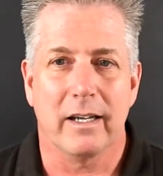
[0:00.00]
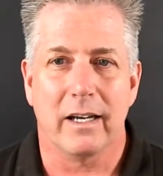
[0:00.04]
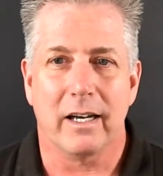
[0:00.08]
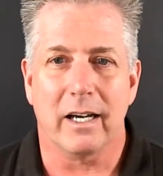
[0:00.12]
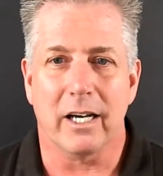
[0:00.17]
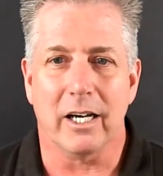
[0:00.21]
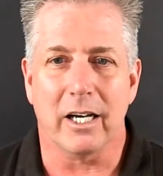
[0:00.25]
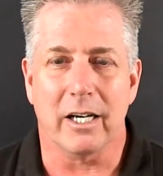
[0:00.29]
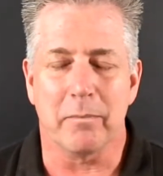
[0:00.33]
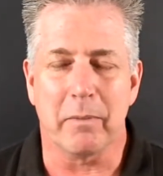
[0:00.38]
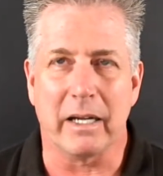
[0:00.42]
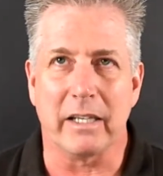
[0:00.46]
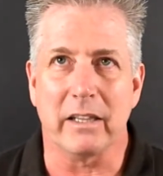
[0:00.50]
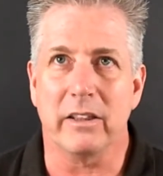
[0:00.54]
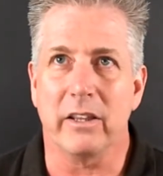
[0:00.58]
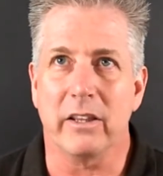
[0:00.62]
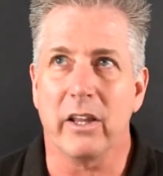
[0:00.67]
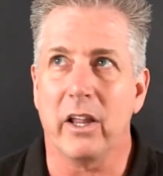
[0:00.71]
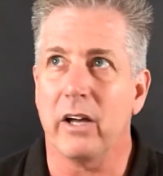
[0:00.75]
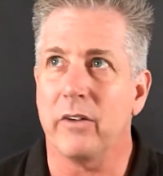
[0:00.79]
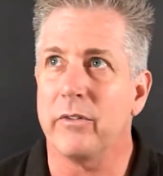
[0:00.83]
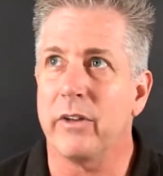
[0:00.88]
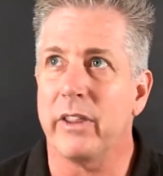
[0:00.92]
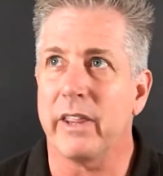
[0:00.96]
I
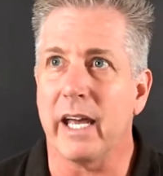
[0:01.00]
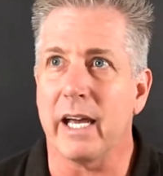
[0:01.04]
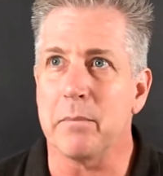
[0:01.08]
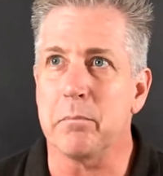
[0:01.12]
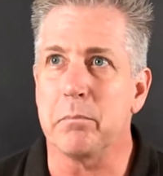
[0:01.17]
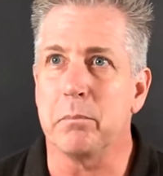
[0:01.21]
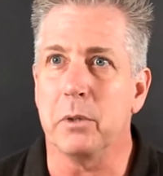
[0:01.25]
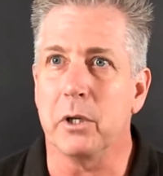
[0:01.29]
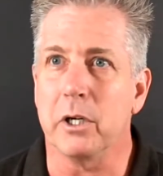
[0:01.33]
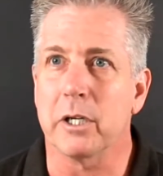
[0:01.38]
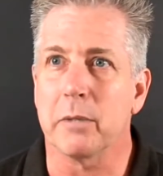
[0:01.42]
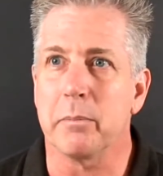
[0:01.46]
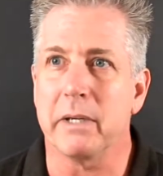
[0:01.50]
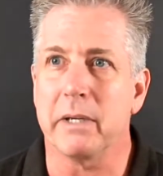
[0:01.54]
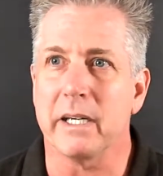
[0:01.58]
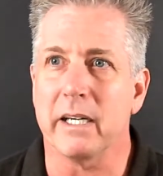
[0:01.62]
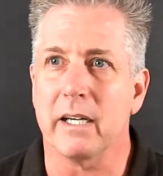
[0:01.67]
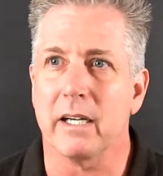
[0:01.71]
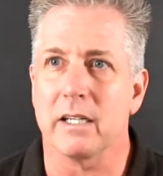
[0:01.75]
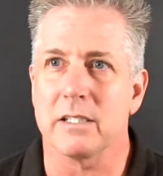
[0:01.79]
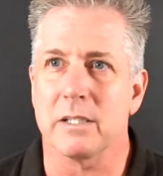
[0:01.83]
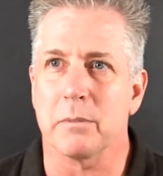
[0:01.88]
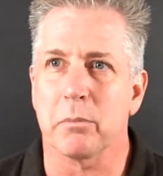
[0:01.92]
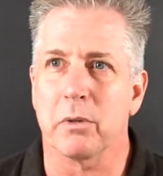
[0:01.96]
loved that book
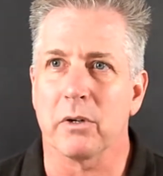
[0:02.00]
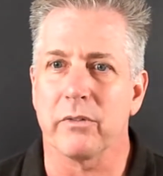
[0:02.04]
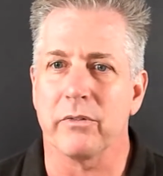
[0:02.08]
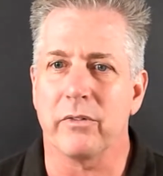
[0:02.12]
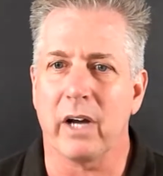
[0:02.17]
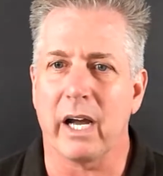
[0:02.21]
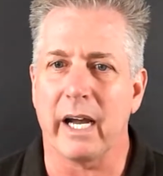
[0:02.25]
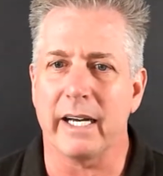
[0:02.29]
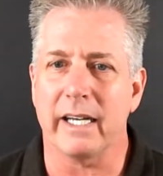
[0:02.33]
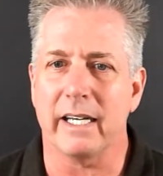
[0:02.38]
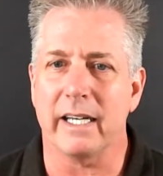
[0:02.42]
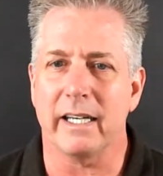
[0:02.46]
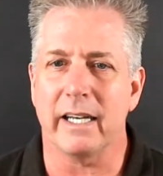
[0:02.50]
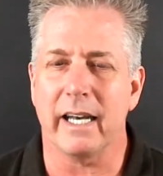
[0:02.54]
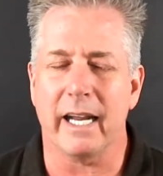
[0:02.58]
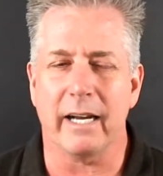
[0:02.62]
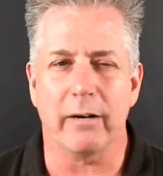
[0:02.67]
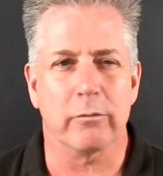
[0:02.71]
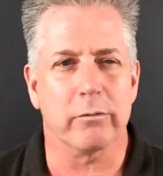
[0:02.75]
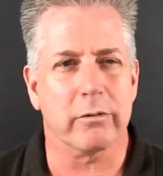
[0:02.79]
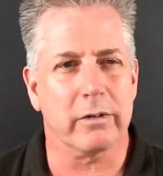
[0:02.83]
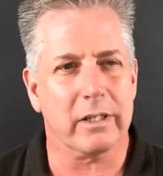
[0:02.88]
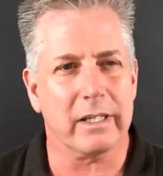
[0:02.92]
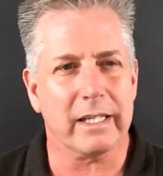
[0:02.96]
because it provided a
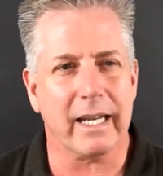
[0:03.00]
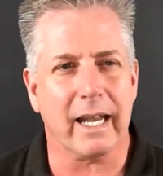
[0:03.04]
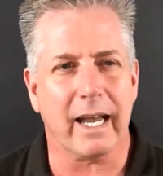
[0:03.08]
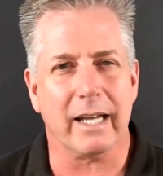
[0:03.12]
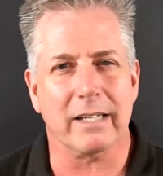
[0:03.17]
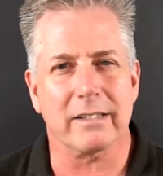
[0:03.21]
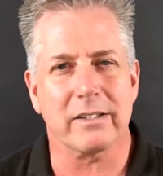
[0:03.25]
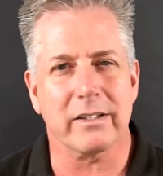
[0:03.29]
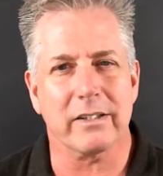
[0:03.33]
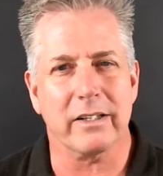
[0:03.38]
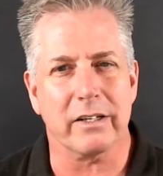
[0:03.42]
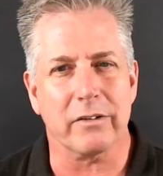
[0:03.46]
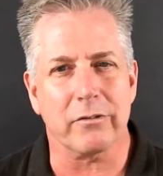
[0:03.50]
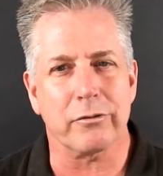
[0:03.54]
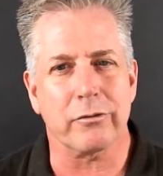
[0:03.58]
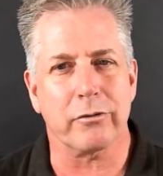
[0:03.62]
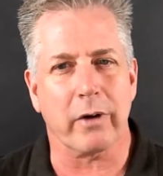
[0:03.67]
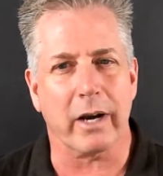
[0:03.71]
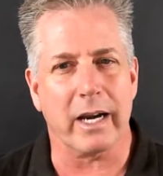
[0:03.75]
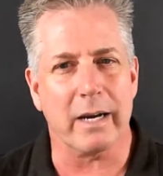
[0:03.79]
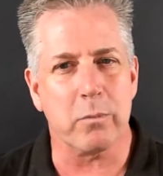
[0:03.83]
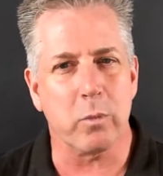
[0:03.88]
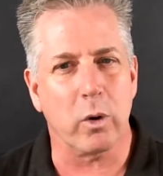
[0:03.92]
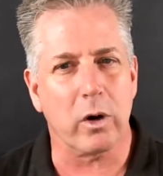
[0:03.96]
really excellent
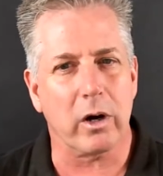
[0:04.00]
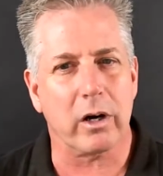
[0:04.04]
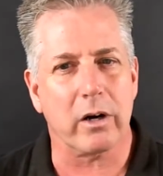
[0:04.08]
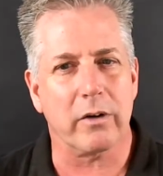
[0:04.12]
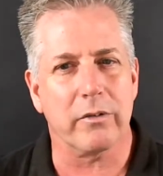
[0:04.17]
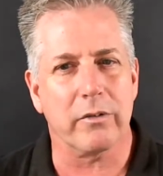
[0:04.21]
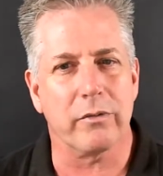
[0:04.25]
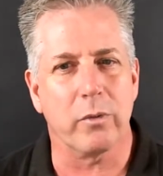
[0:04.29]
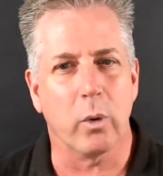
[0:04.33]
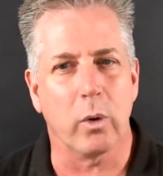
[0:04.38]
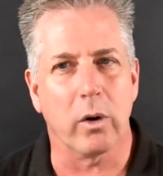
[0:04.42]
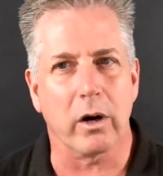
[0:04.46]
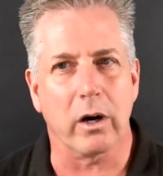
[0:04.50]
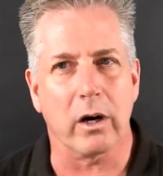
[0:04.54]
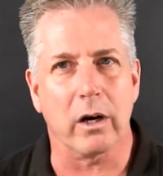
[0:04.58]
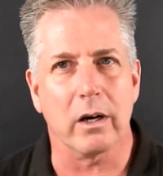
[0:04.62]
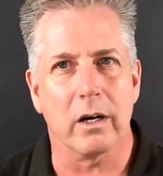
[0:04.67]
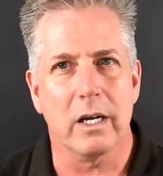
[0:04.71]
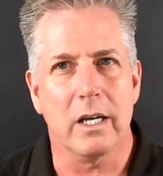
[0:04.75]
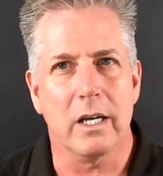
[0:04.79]
framework for